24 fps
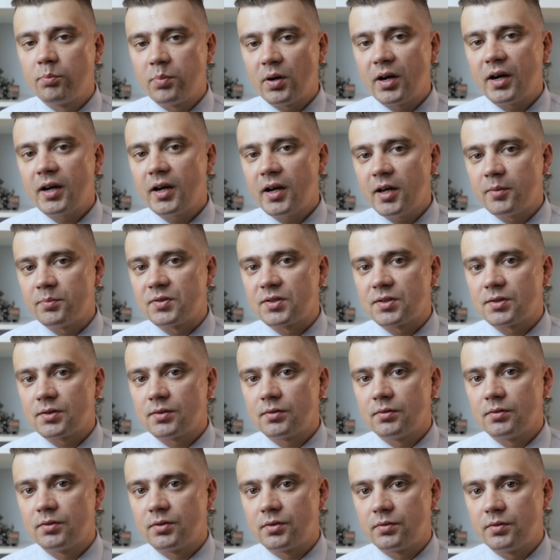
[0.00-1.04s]

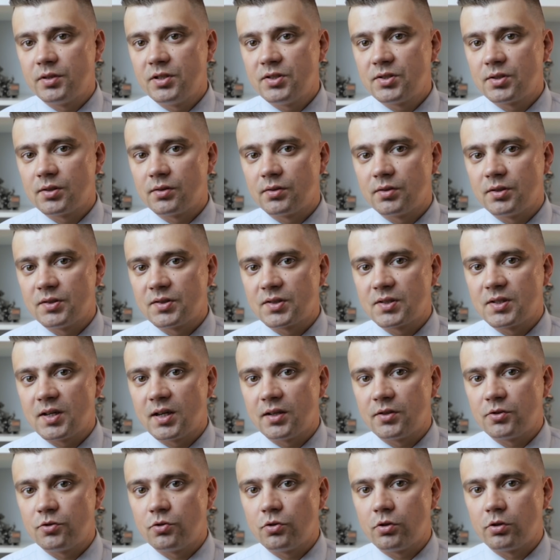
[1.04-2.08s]
Perhaps the reason is
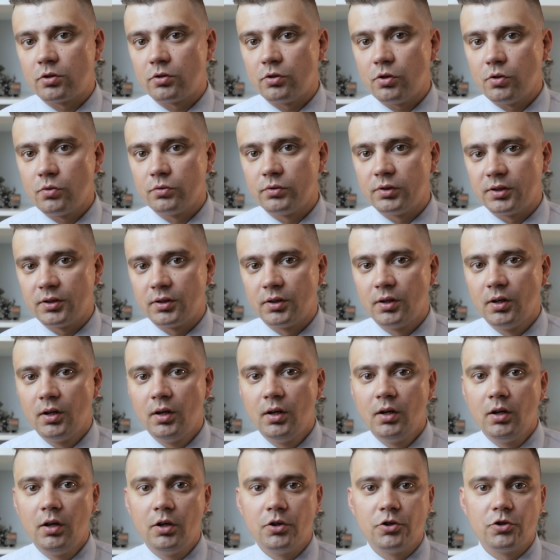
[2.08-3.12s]
that you are lonely,
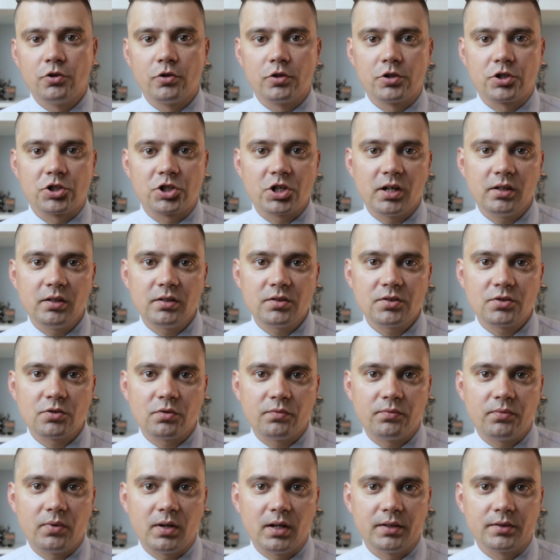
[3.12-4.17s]
you are jealous
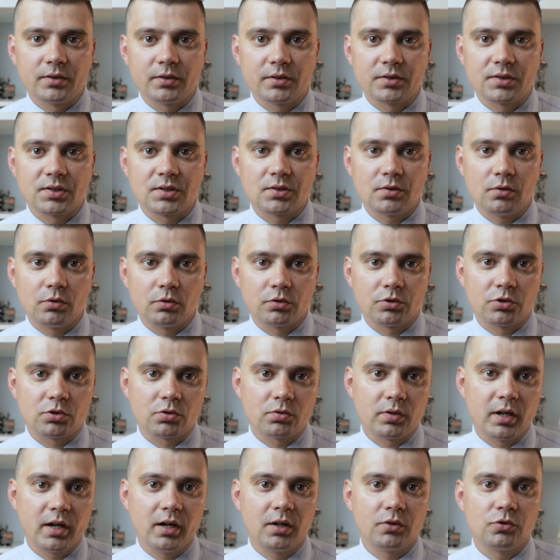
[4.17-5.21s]
of others, or
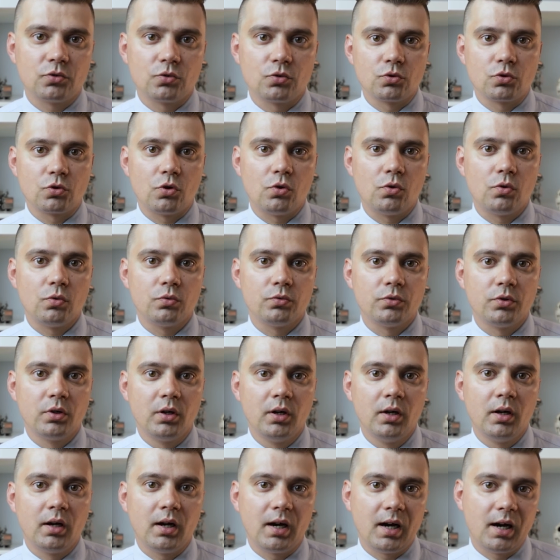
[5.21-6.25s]
trying drown
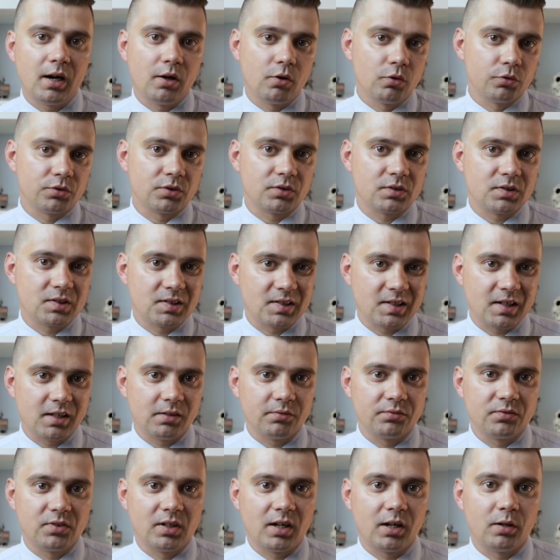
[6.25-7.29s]
out
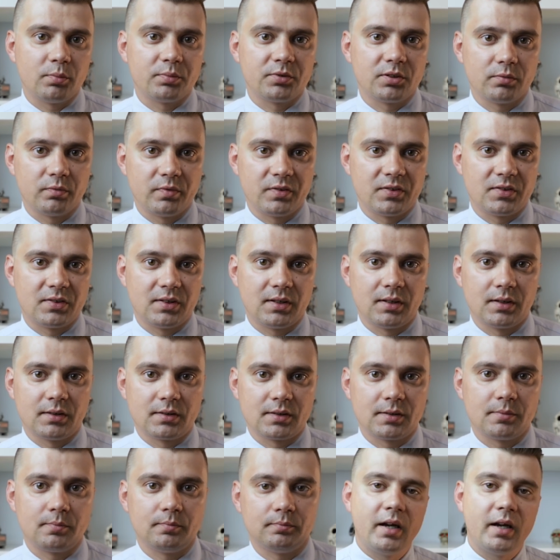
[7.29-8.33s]
self-doubt with
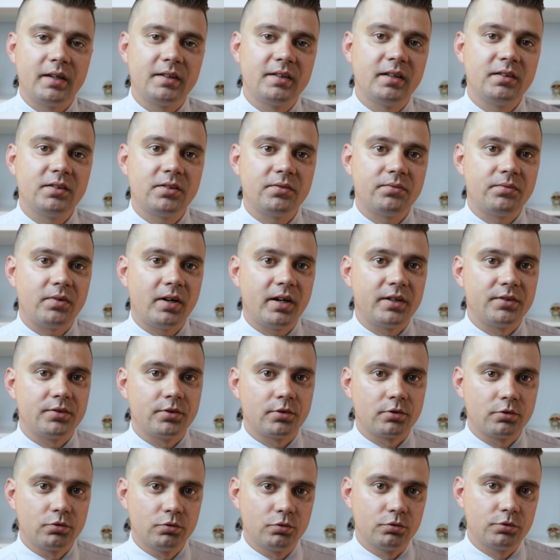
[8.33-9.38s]
things. Identify
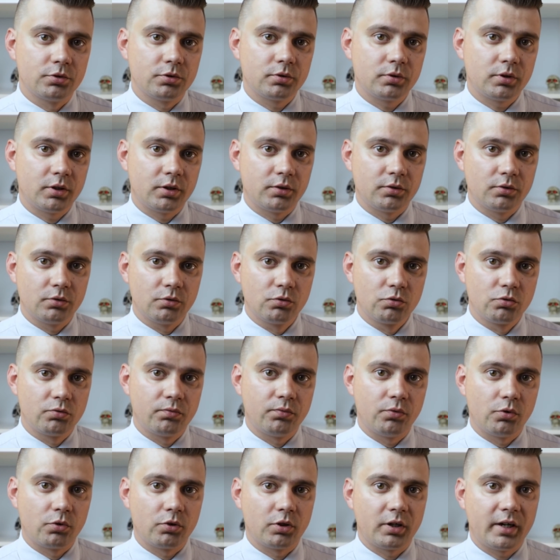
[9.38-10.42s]
the root and look
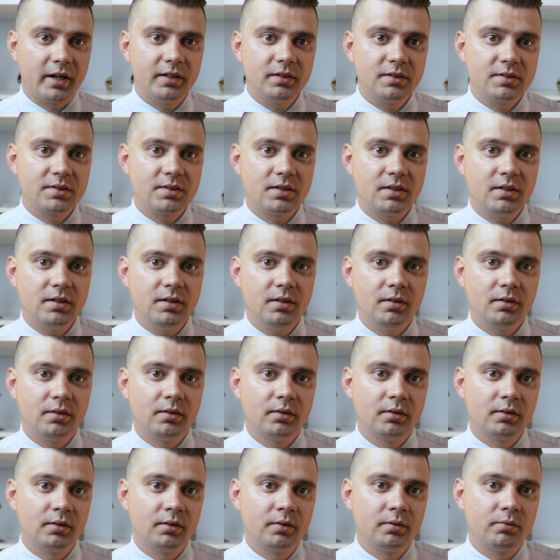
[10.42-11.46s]
for a healthy
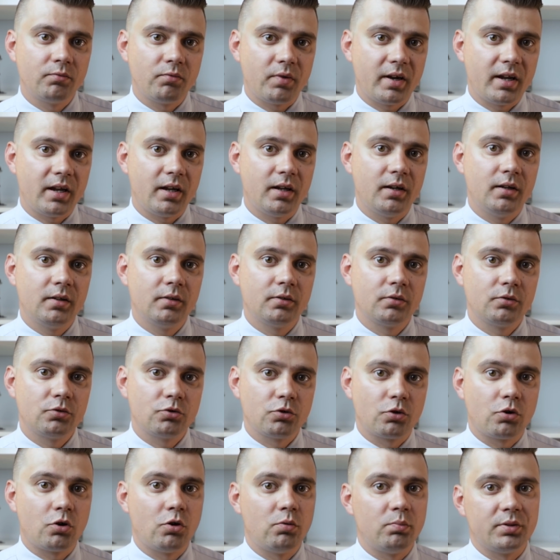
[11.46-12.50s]
way
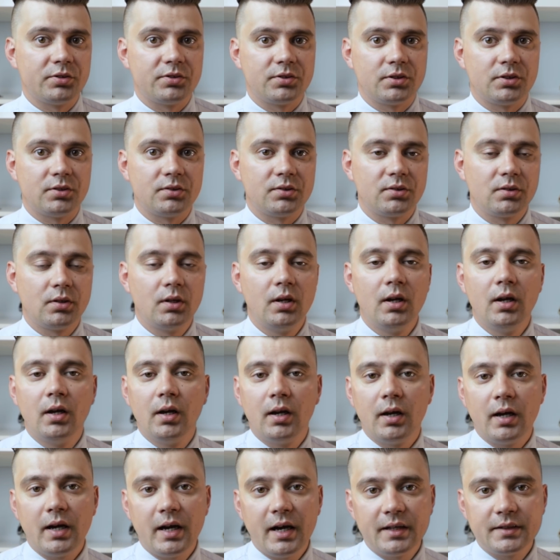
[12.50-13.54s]
to combat it.
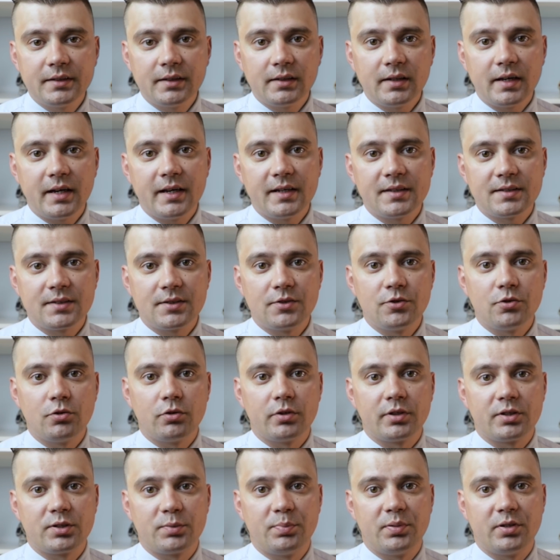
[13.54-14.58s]
Analyze
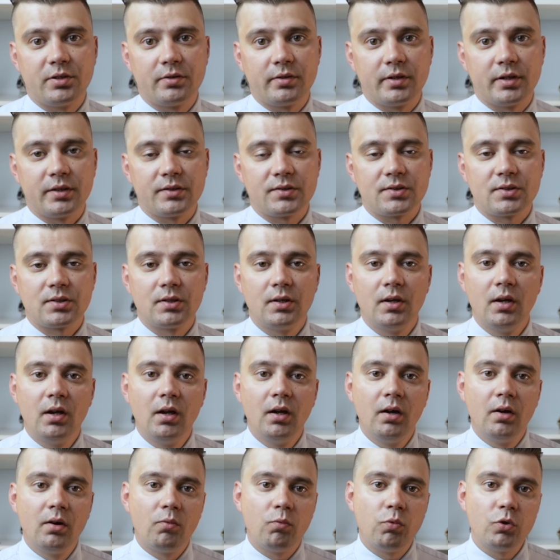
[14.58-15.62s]
your experience.
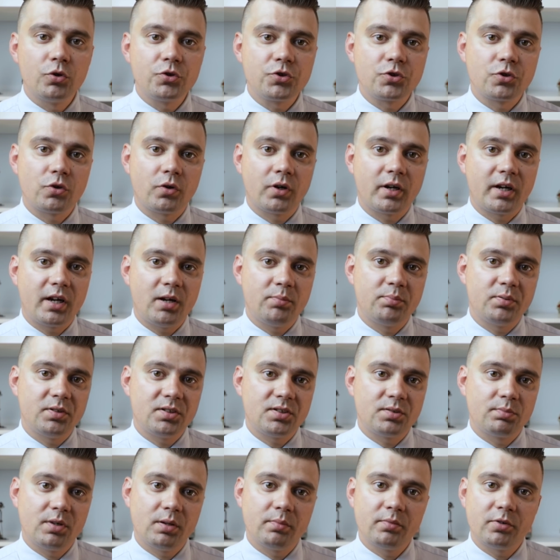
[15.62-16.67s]
What's your
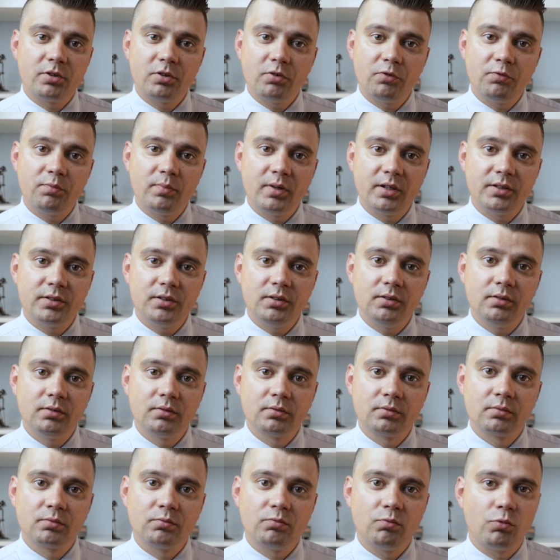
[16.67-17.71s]
happiest memory of money?
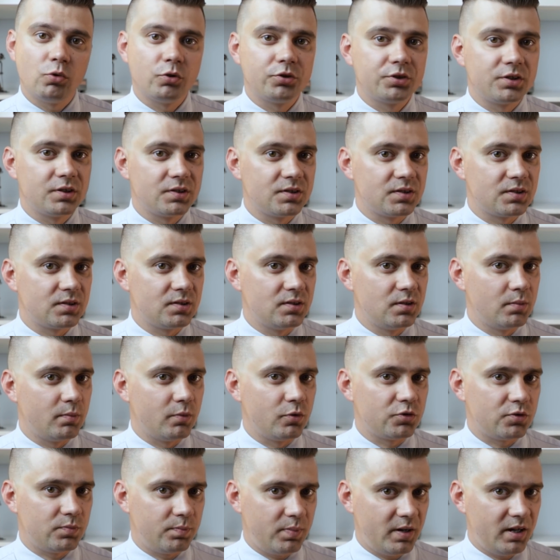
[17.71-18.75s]
What is the
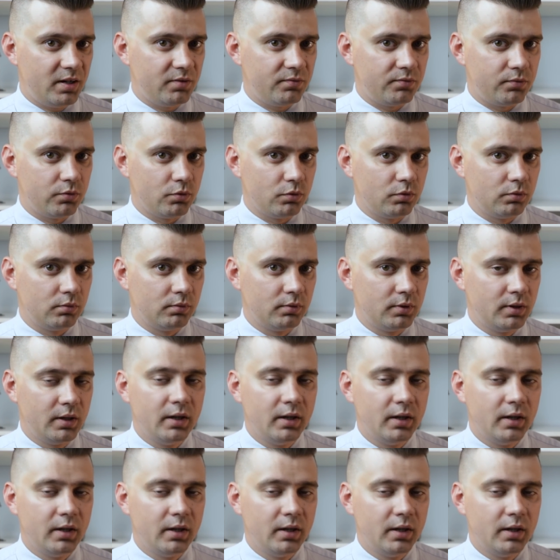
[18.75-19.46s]
most painful?